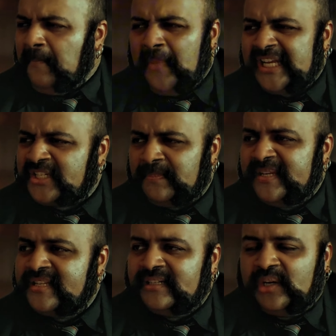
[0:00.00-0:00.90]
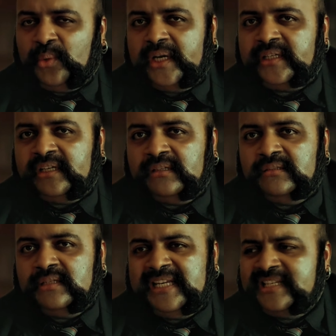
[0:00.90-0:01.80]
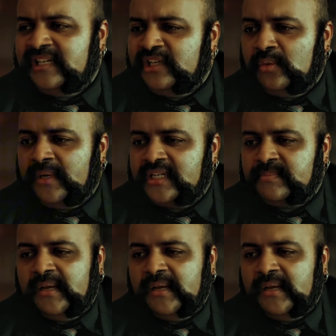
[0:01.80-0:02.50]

Masterpiece in directing, easily Lumet's